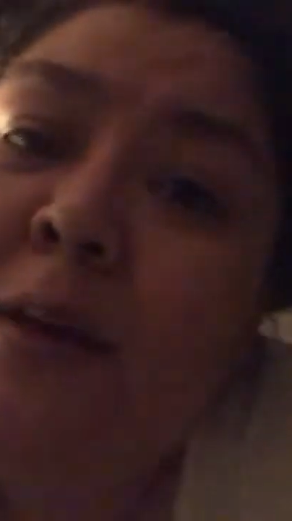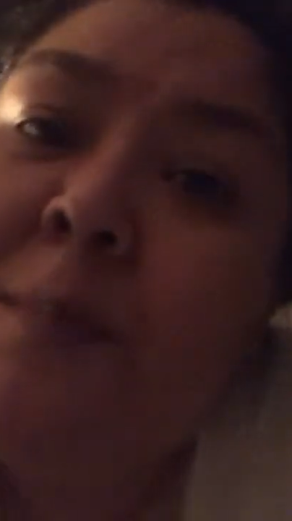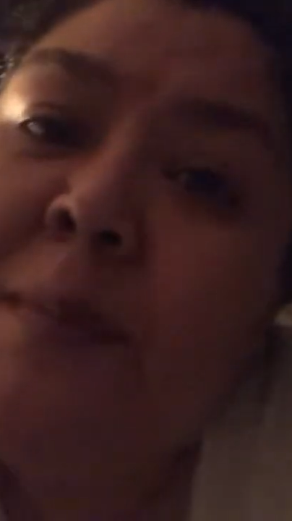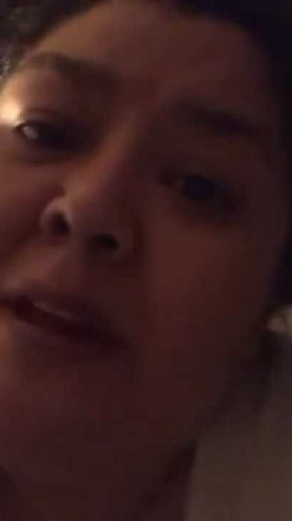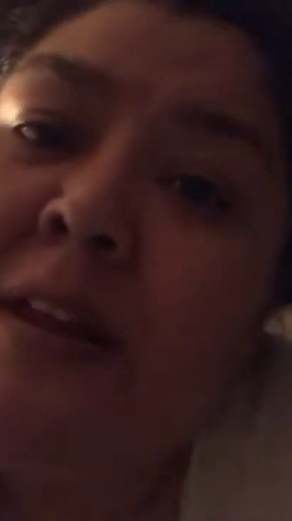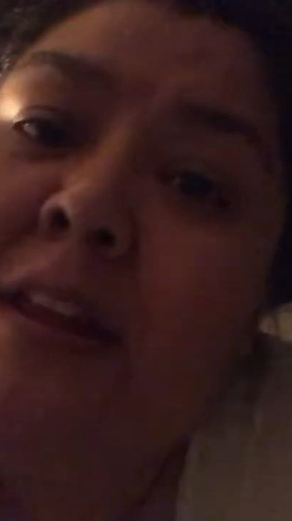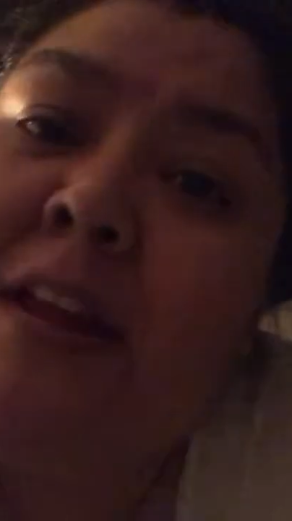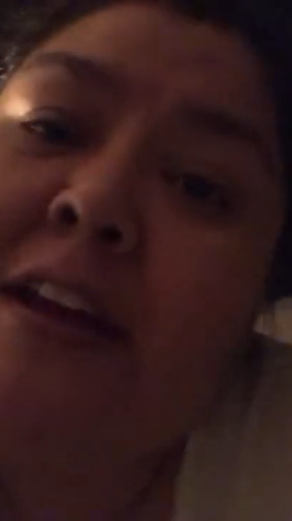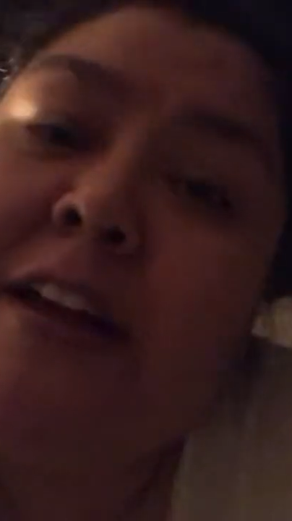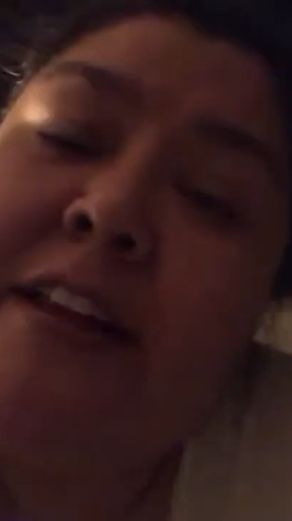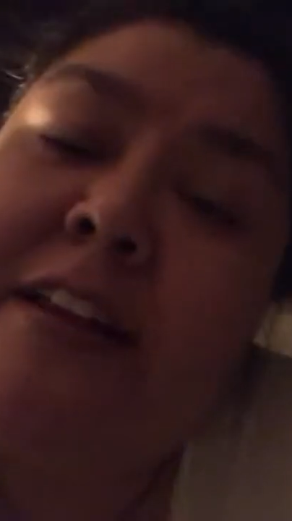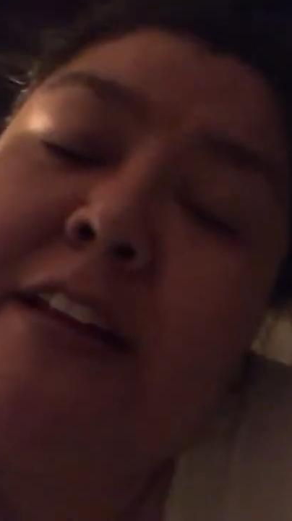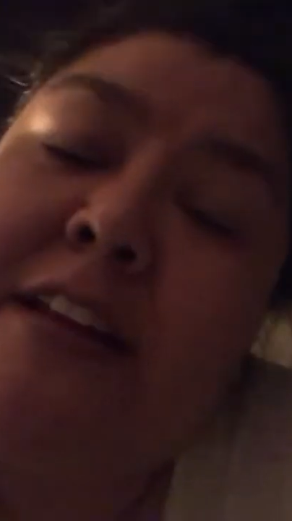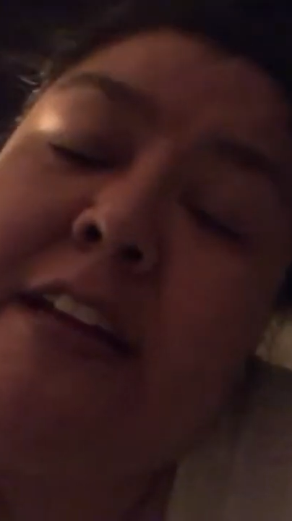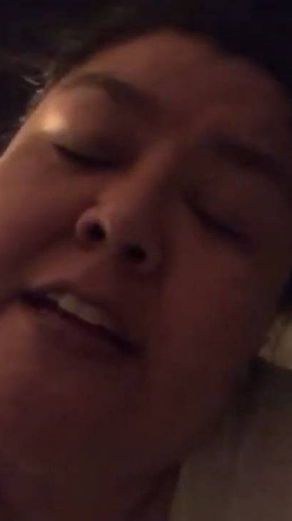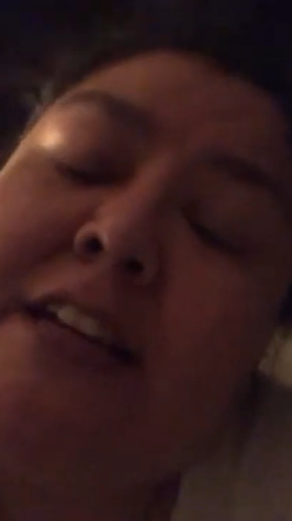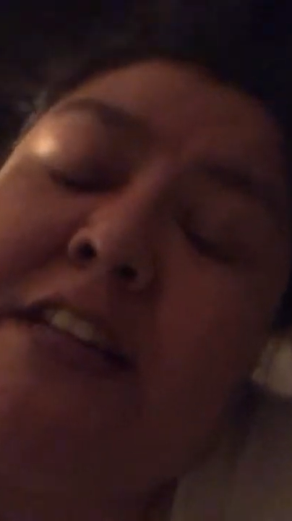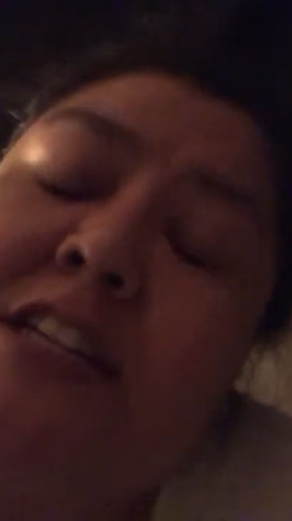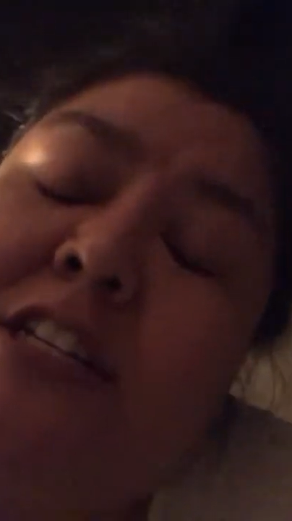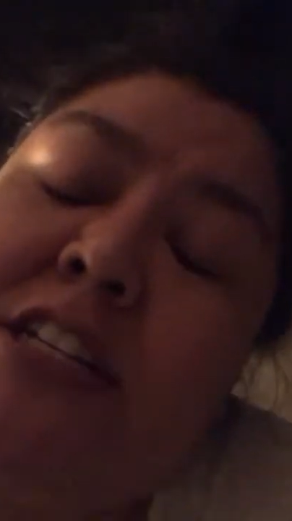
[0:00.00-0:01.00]
But
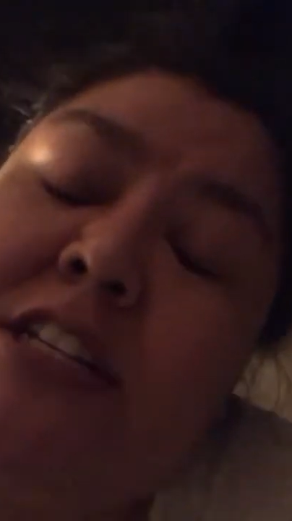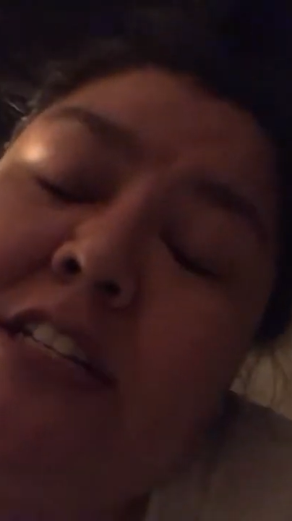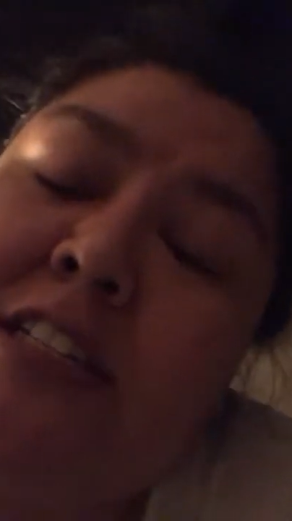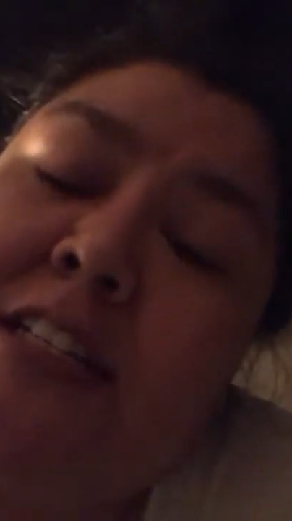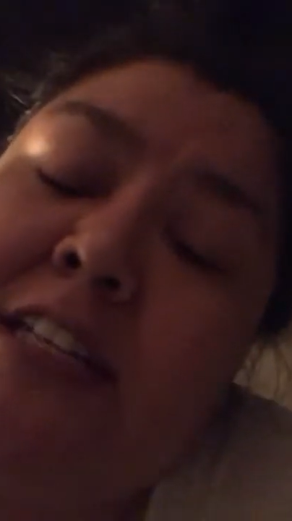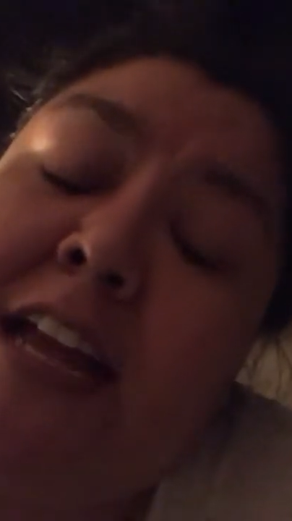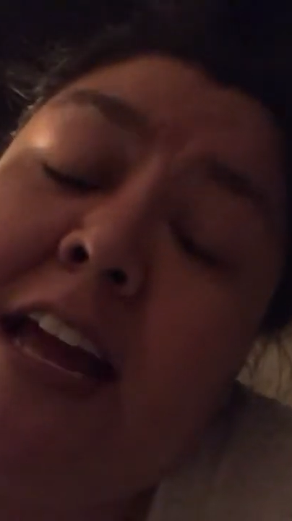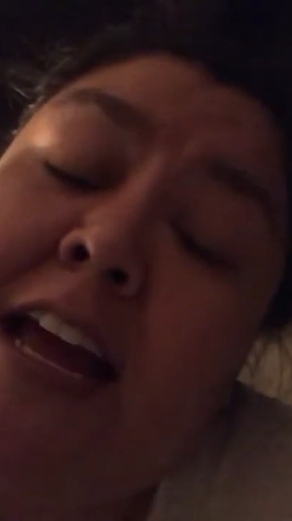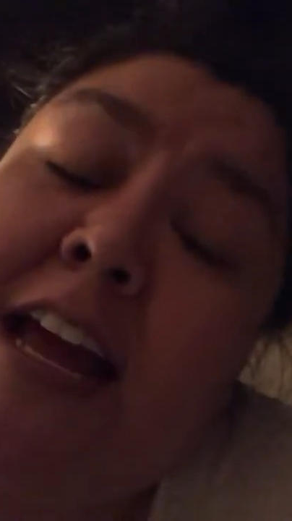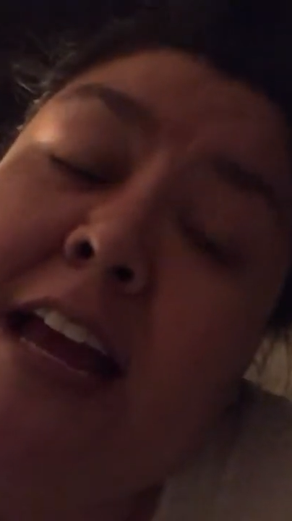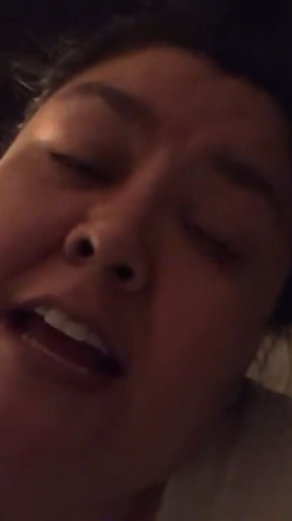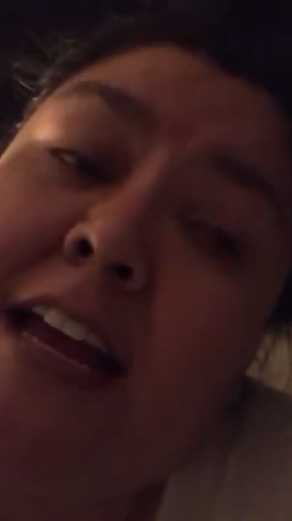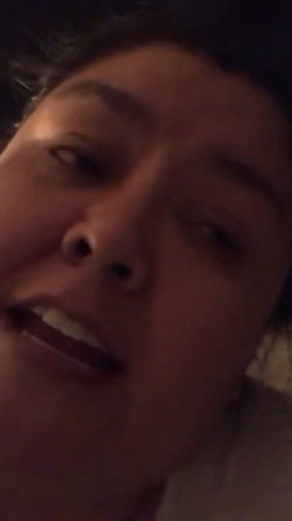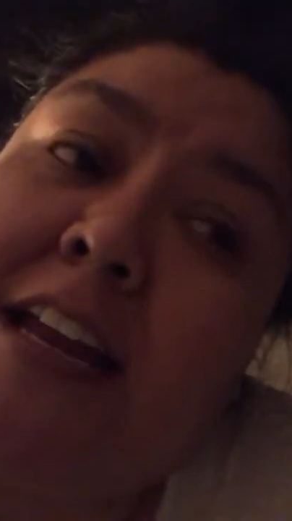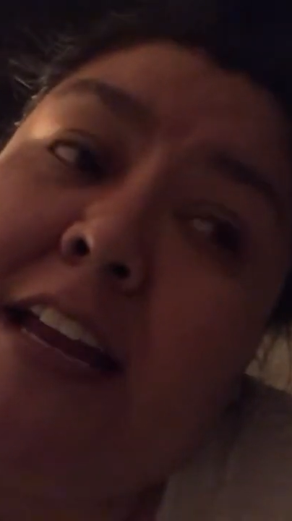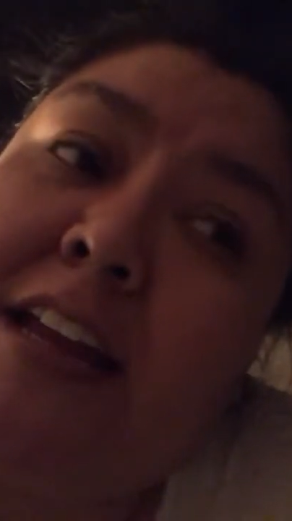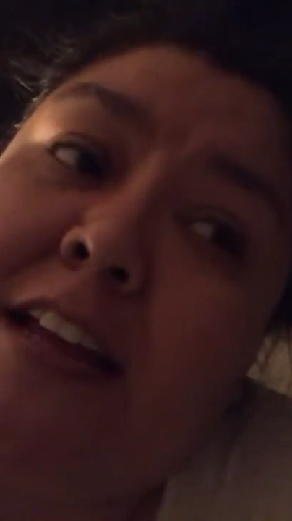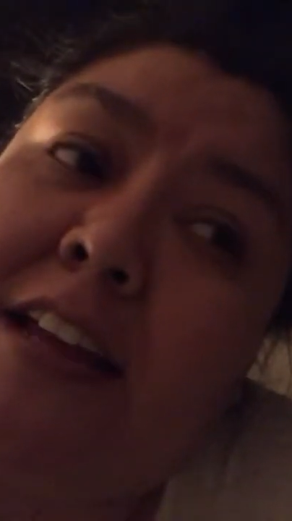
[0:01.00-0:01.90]
luckily she stayed